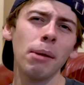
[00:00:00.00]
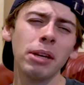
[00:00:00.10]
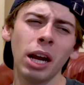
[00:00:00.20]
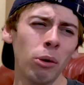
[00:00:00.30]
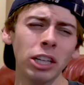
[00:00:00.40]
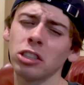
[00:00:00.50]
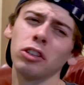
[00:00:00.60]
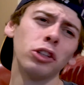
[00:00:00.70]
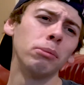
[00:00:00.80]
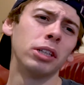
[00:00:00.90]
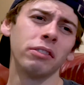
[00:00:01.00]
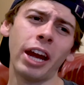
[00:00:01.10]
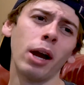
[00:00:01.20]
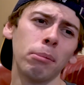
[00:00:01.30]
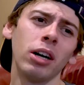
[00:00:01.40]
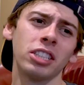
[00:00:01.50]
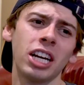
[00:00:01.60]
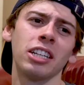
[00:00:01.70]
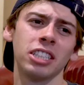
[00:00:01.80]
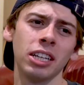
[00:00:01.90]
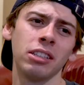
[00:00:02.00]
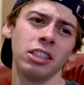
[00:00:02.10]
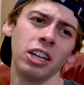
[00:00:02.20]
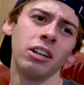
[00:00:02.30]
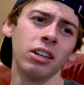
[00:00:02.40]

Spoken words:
I mean, I watch a little bit of Garrett Pahl's content, you know?